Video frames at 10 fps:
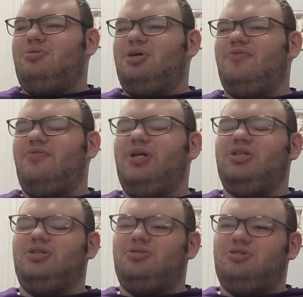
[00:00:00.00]
like
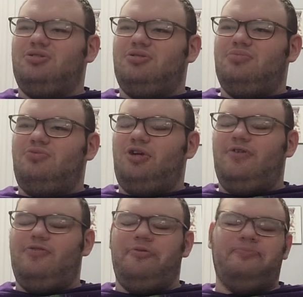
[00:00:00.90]
finishes on
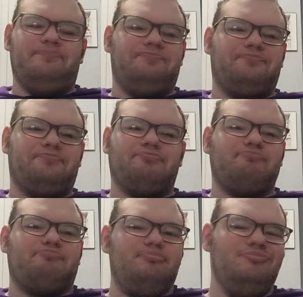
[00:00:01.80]
whatever.
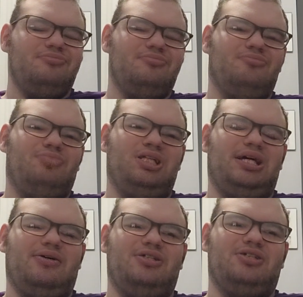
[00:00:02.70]
But
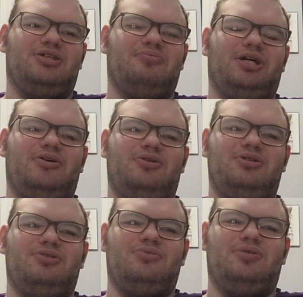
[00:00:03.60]
that was just something I
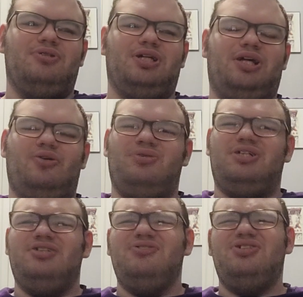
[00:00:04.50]
noticed where I was like,
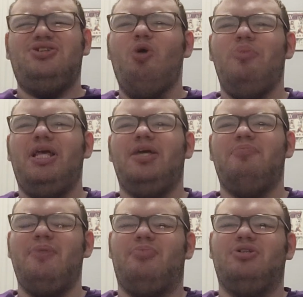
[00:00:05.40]
because there's so many
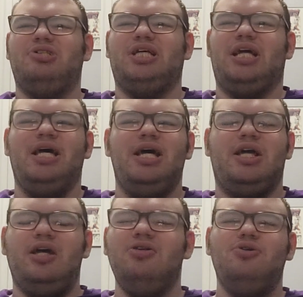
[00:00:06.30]
members. Like,
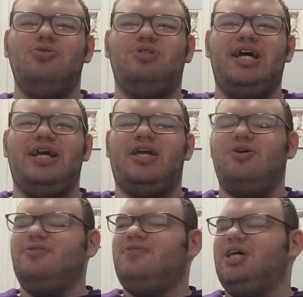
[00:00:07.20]
kill a lieutenant,
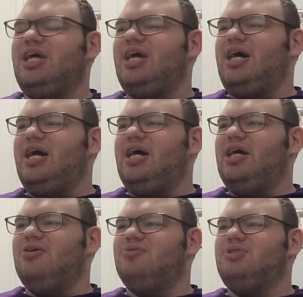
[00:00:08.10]
kill a fucking
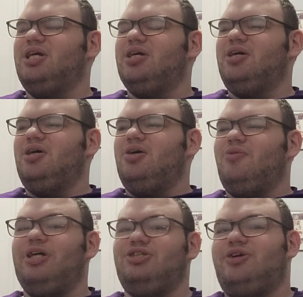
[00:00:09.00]
guy who's like
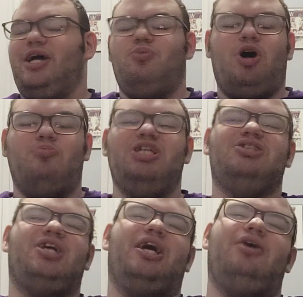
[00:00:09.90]
raise your head
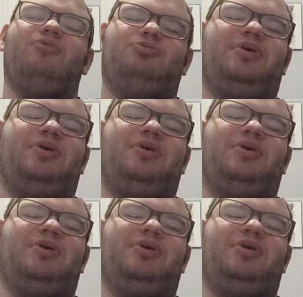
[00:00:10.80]
Wabisuke, which